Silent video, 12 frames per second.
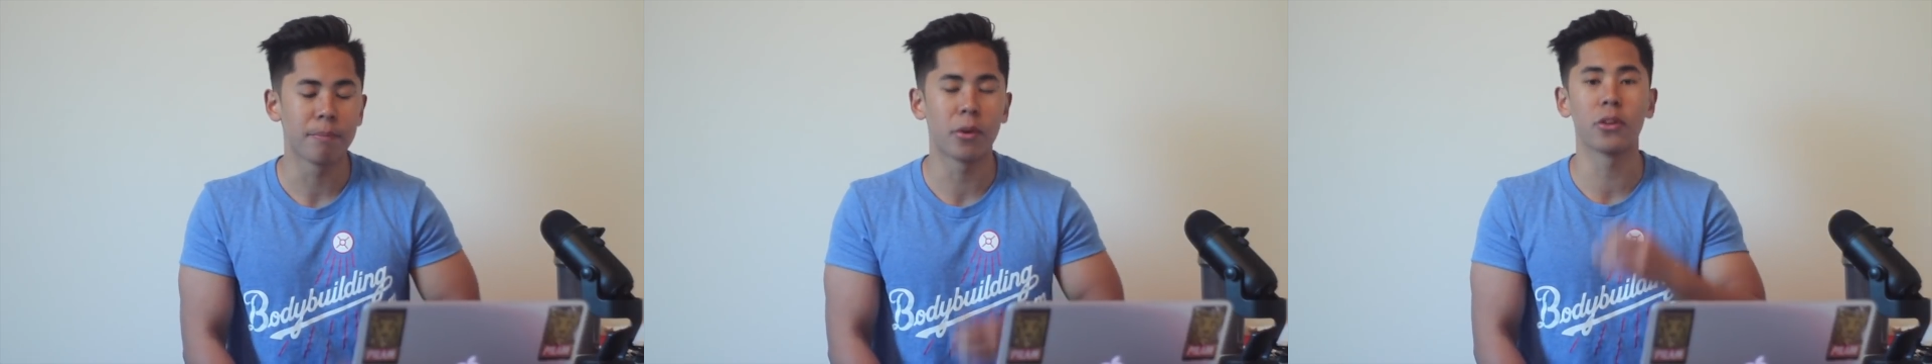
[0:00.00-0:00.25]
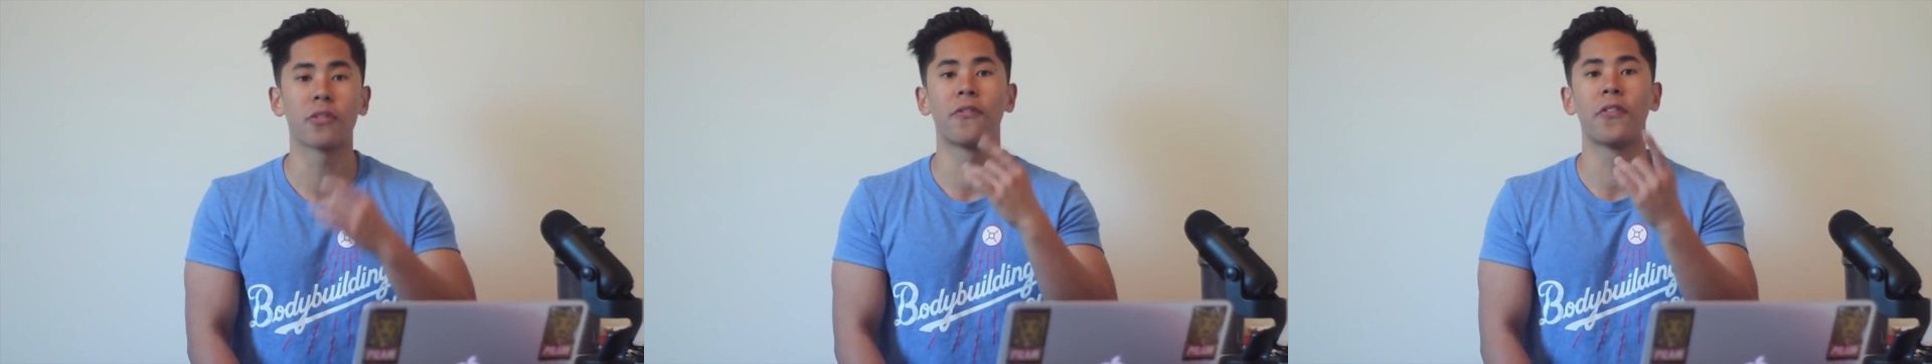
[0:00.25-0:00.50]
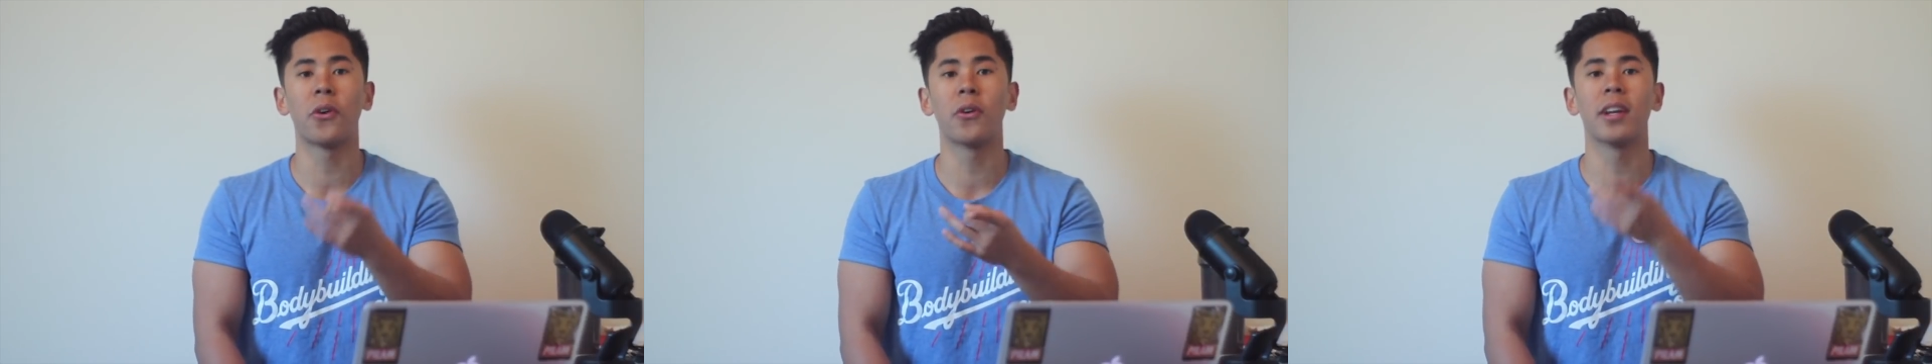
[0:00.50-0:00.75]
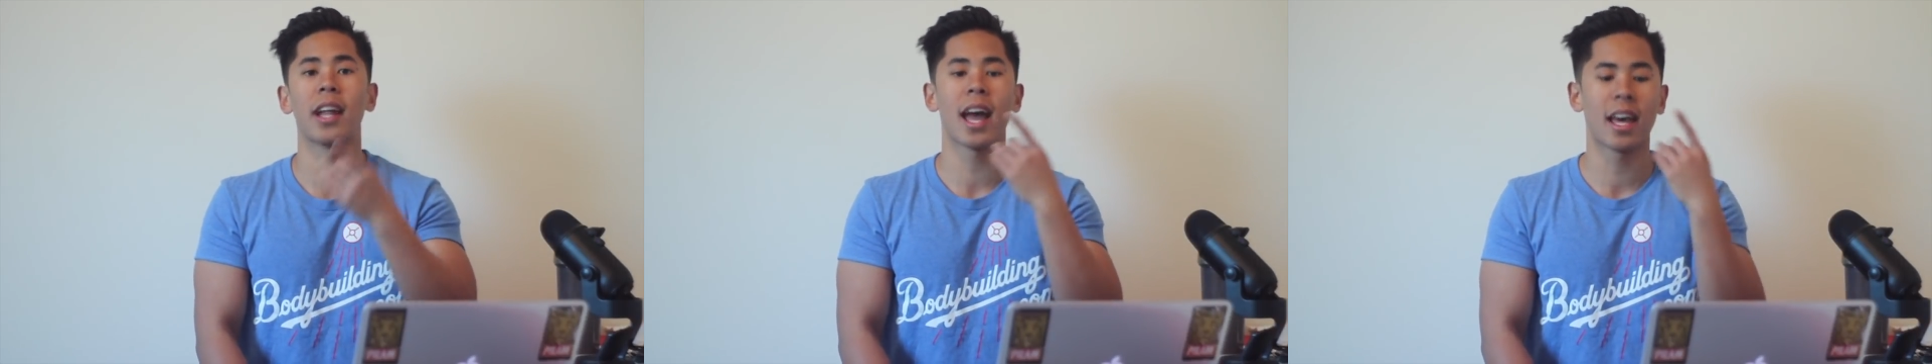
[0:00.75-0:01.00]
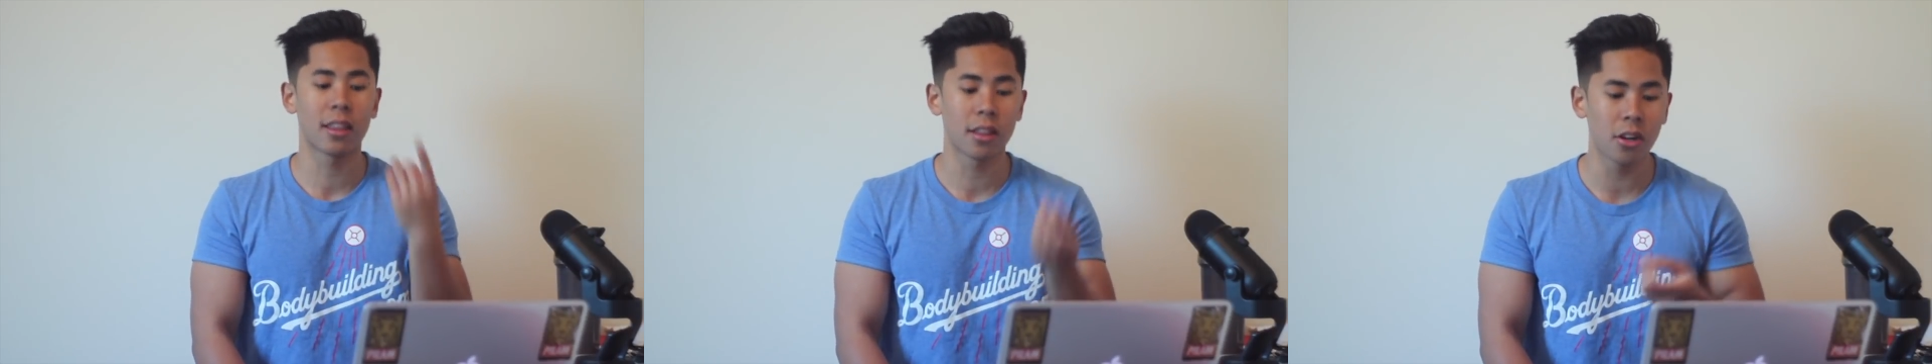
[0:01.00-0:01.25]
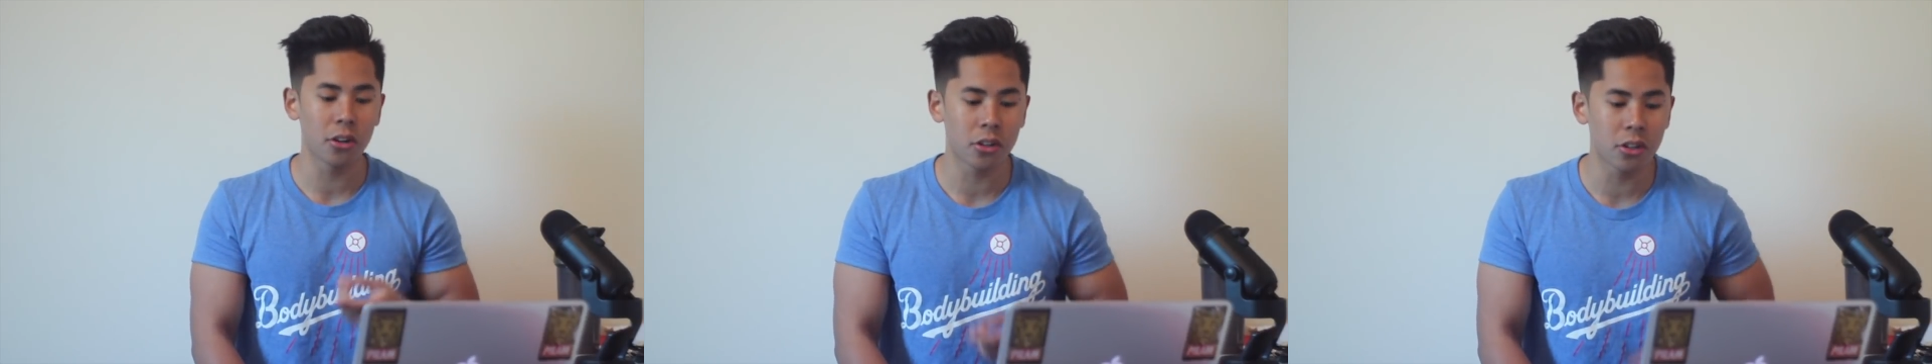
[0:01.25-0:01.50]
both foreign
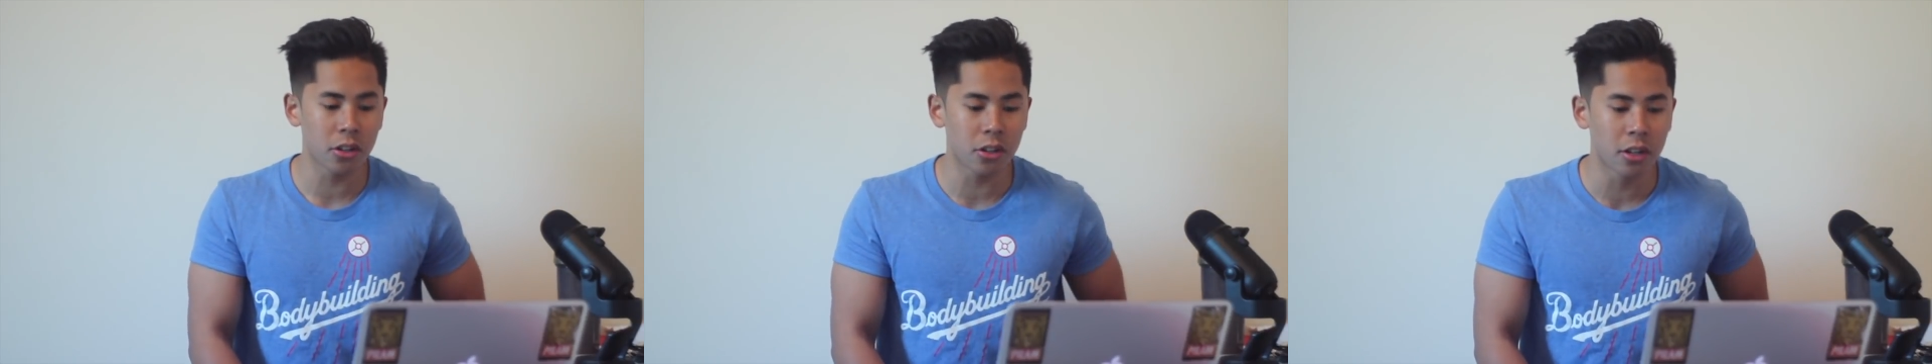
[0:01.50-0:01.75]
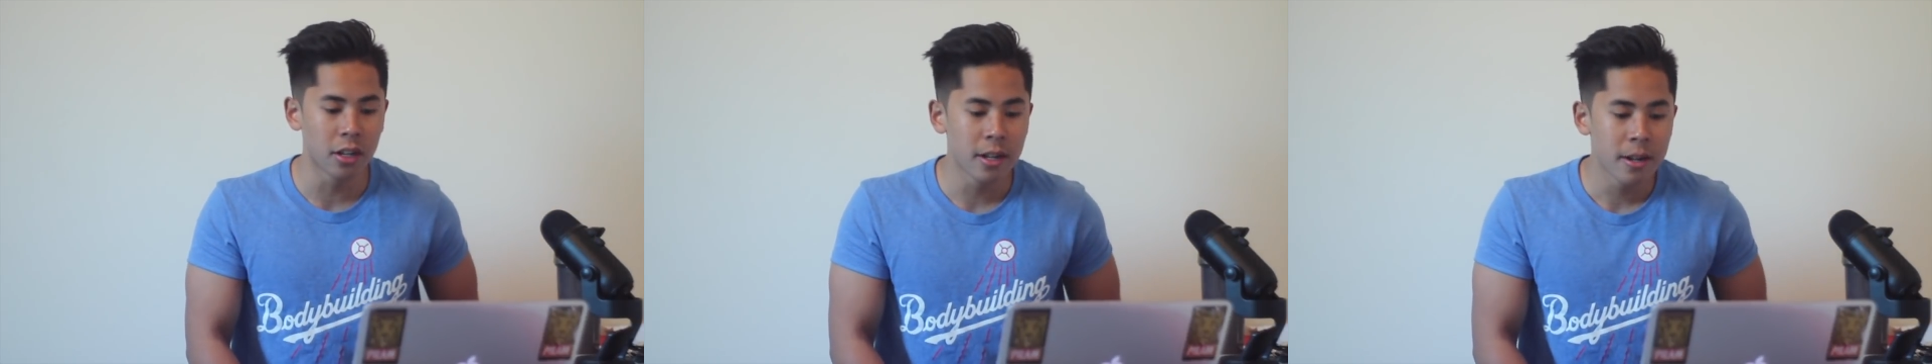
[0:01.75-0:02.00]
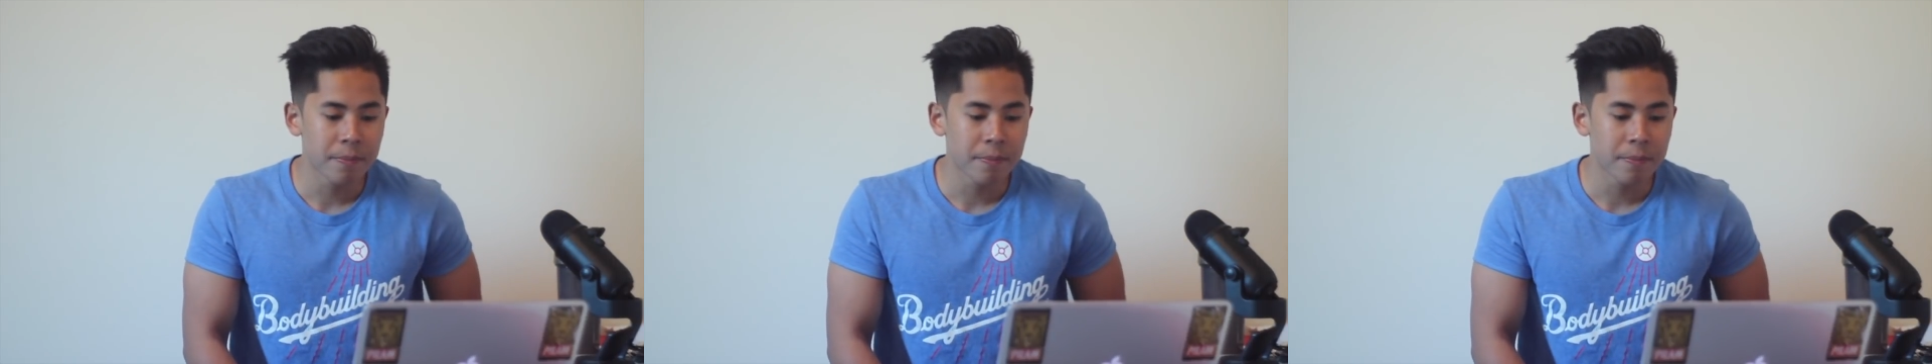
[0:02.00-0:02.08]
and local.